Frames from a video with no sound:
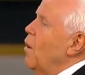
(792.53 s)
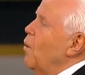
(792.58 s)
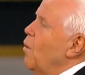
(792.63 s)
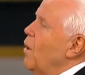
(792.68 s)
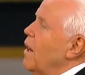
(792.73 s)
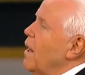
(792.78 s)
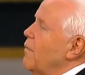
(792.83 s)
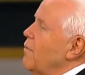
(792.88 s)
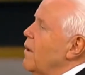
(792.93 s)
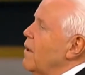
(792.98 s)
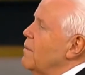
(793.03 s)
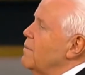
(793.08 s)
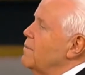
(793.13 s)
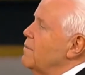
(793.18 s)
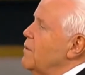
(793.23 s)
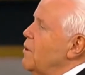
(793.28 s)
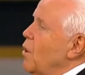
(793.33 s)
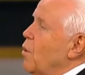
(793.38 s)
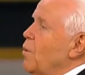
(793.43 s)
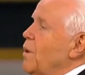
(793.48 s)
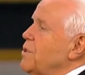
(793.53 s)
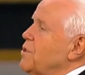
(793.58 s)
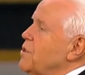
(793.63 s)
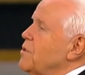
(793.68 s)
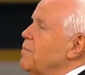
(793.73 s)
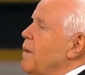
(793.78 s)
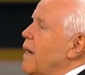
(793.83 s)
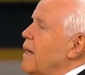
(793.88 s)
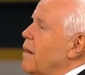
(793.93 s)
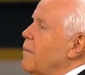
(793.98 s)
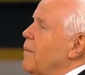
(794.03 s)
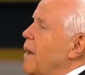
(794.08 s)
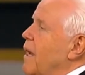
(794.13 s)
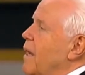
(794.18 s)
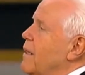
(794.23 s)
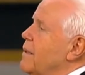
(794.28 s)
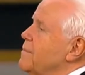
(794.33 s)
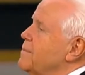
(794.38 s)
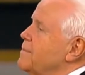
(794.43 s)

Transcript: whatever. Your wish is my command.